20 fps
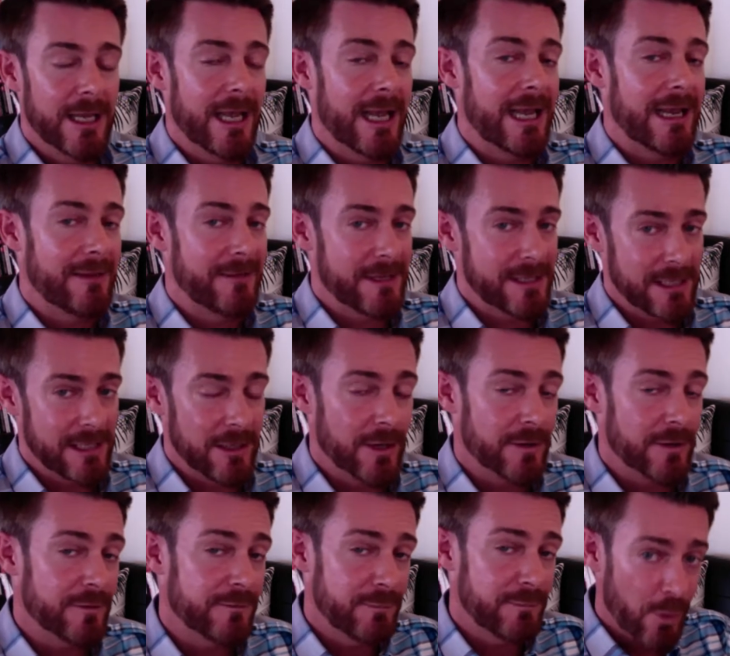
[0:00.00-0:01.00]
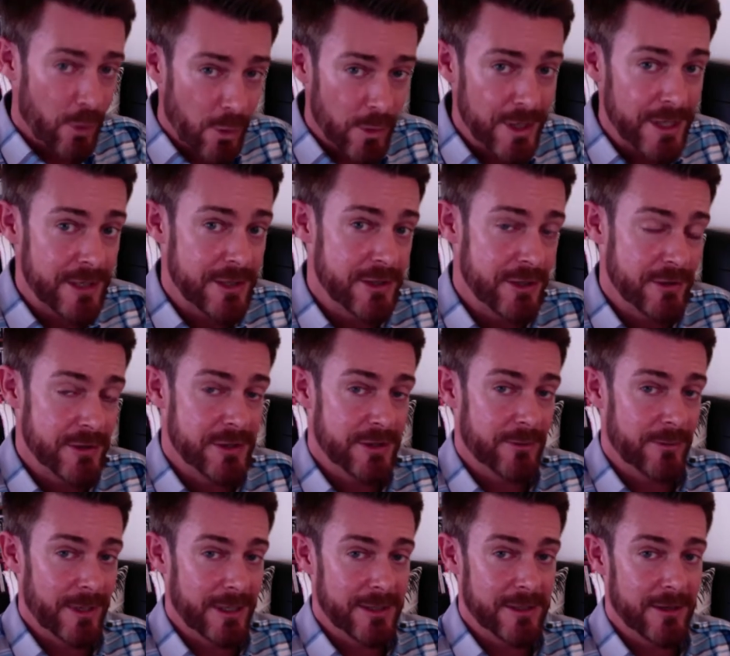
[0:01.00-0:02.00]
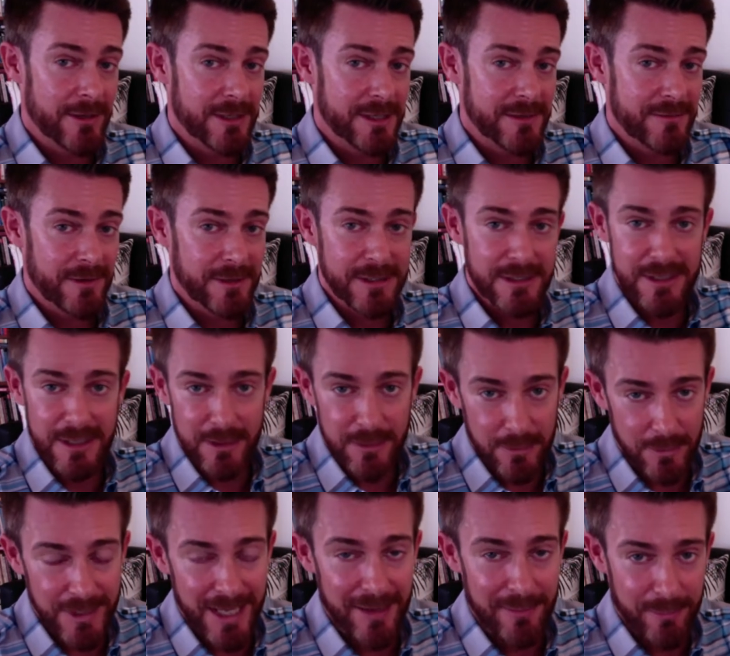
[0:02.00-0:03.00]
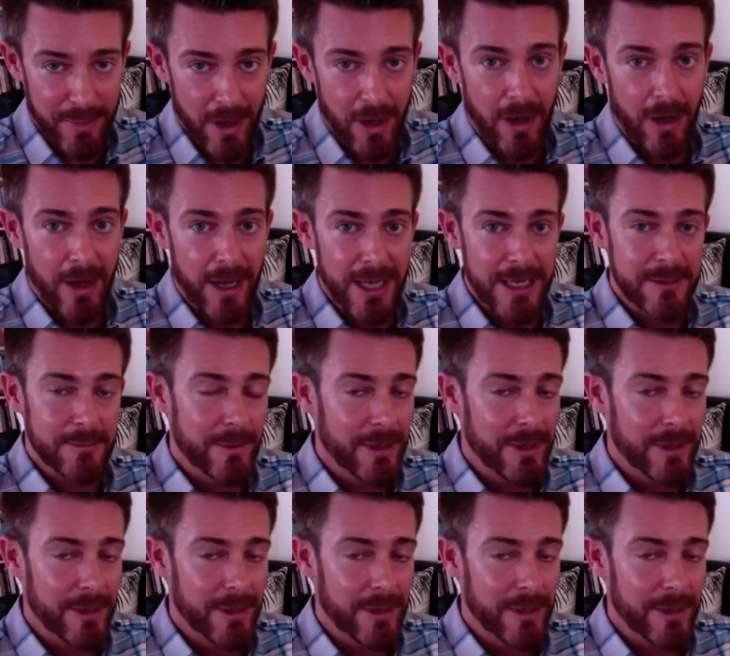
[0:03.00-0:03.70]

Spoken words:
and there's a lot of porn-induced erectile dysfunction. They call that PIDE,